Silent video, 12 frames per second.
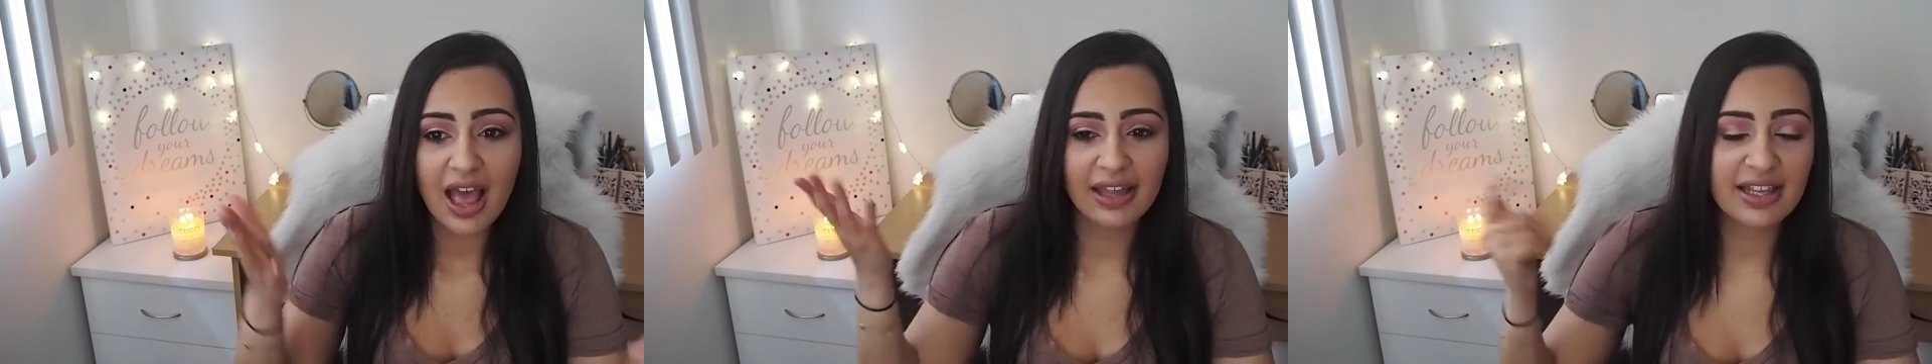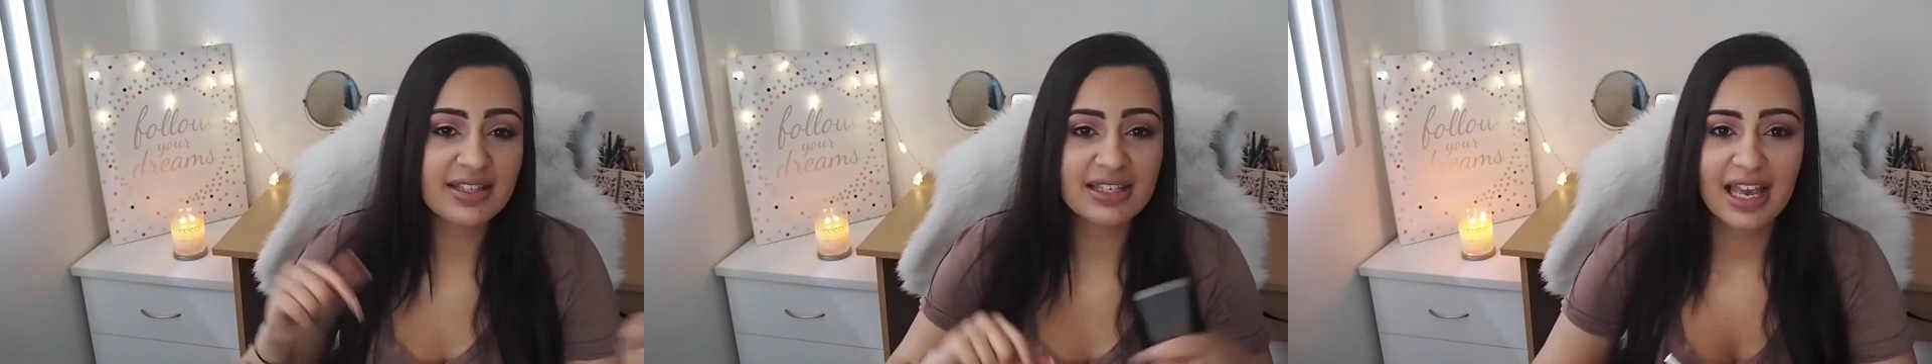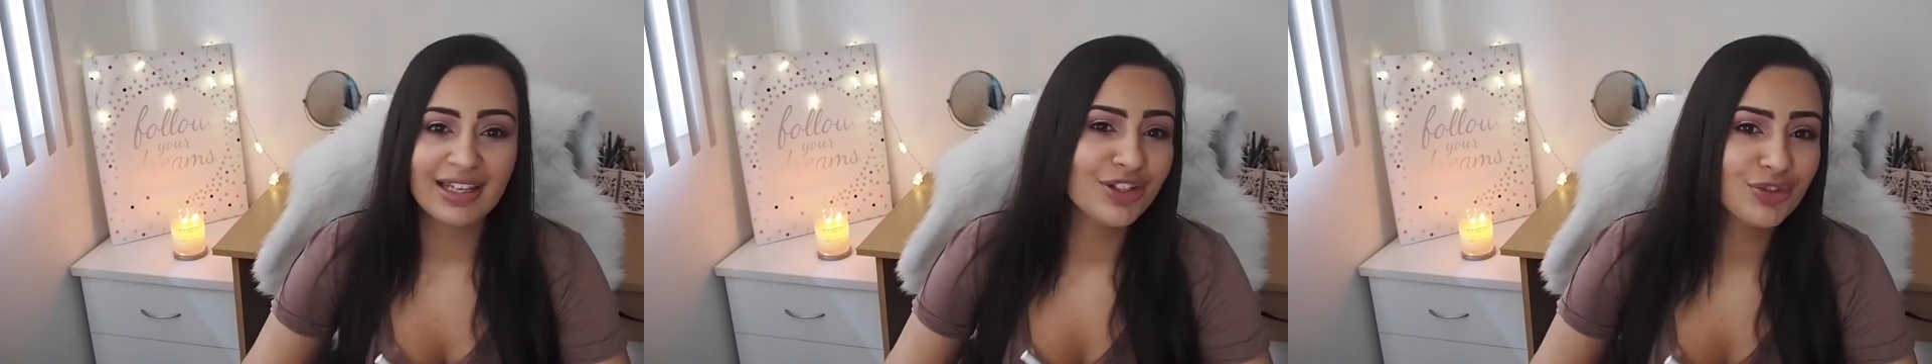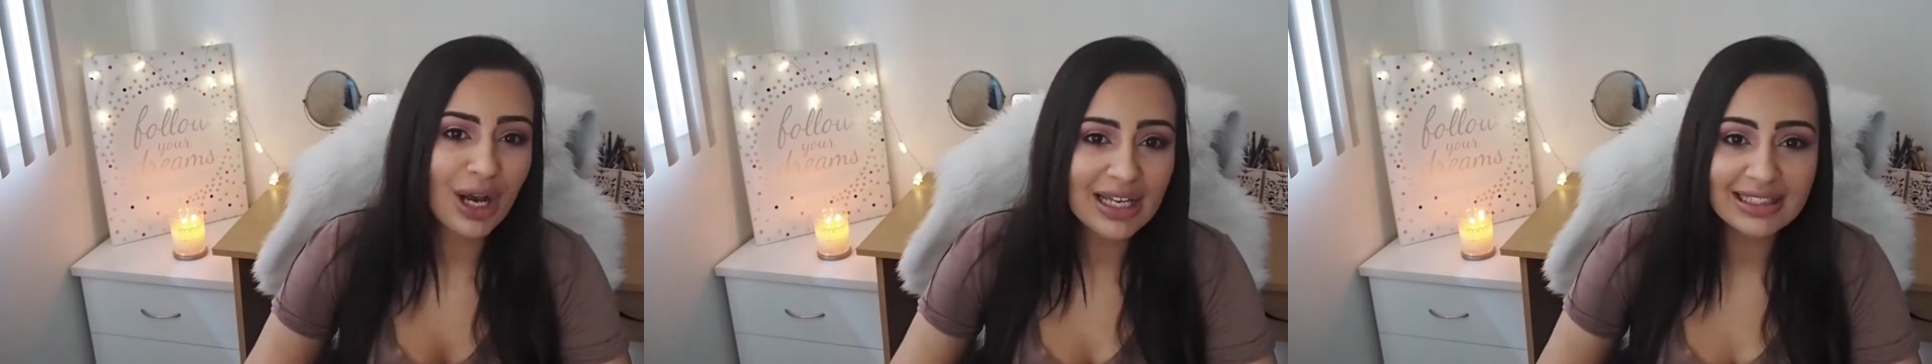and that's it. And
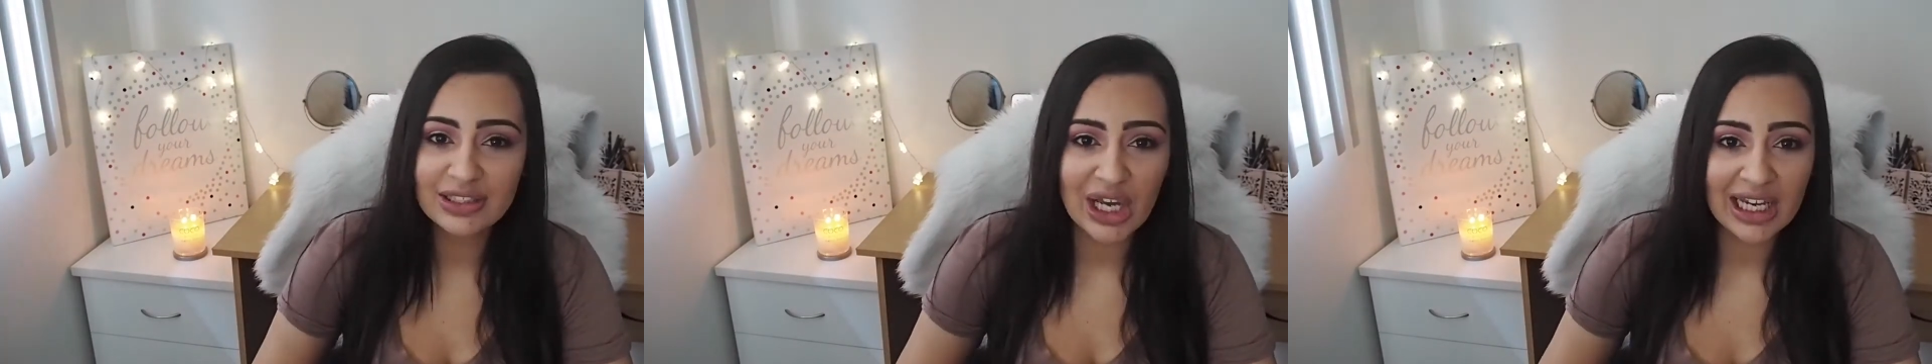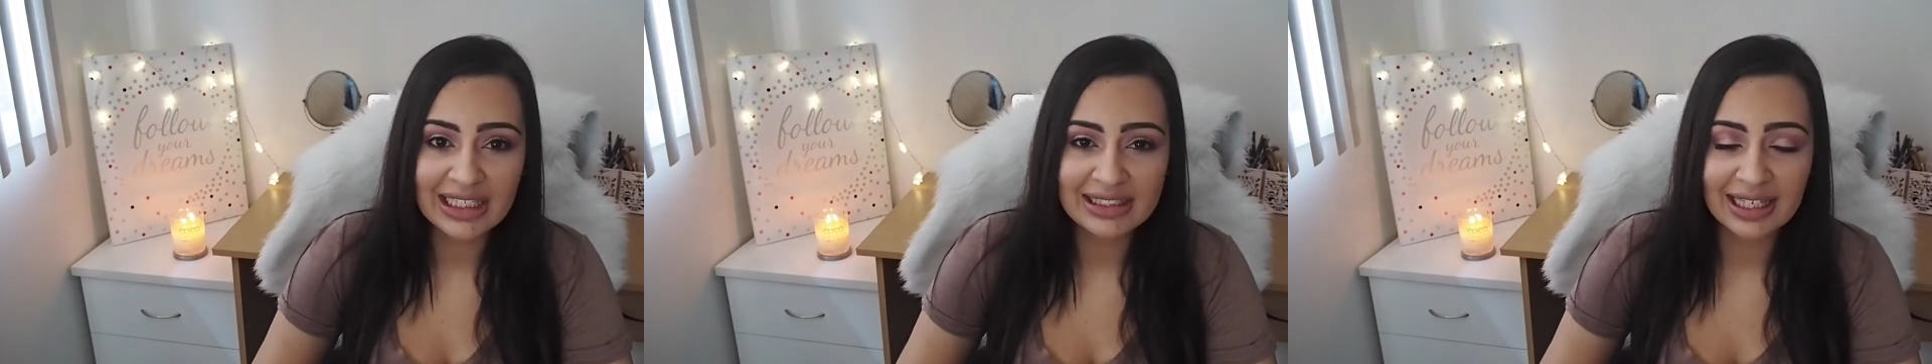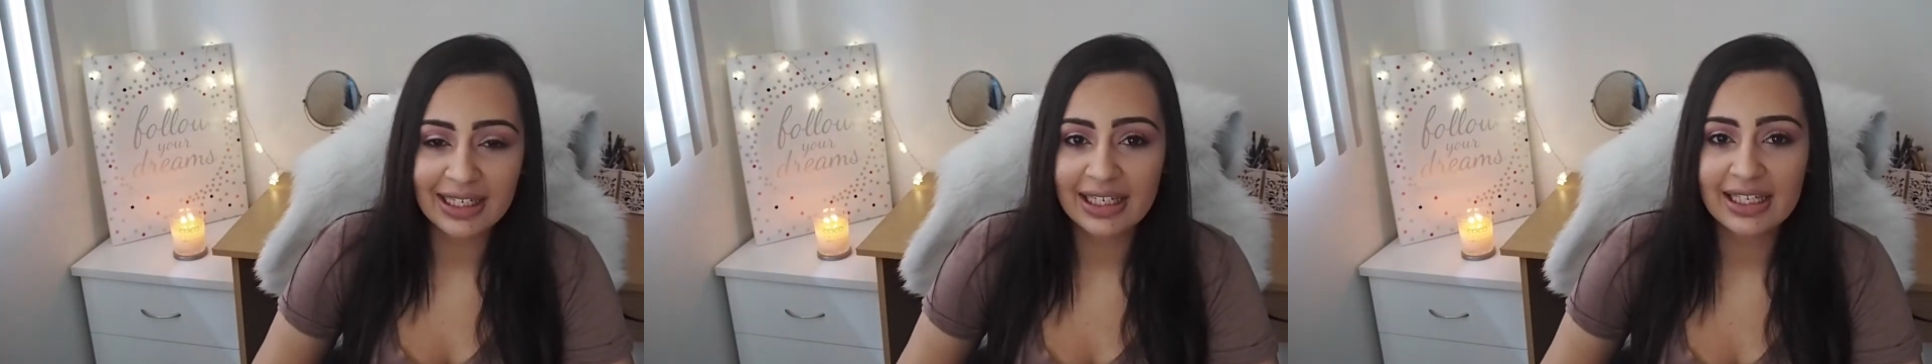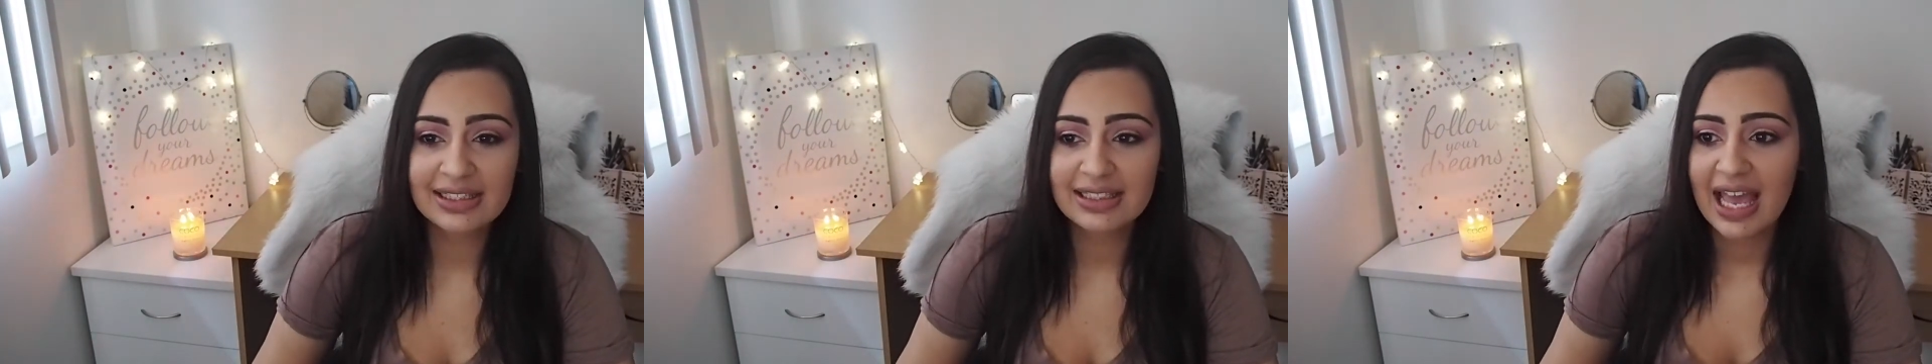it dries in 90
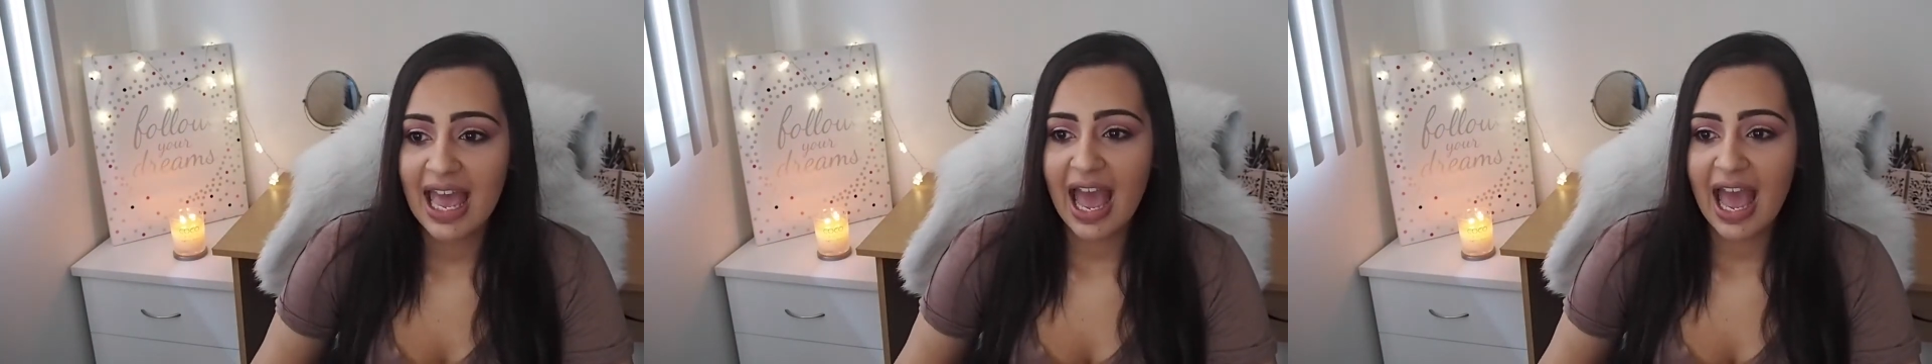seconds.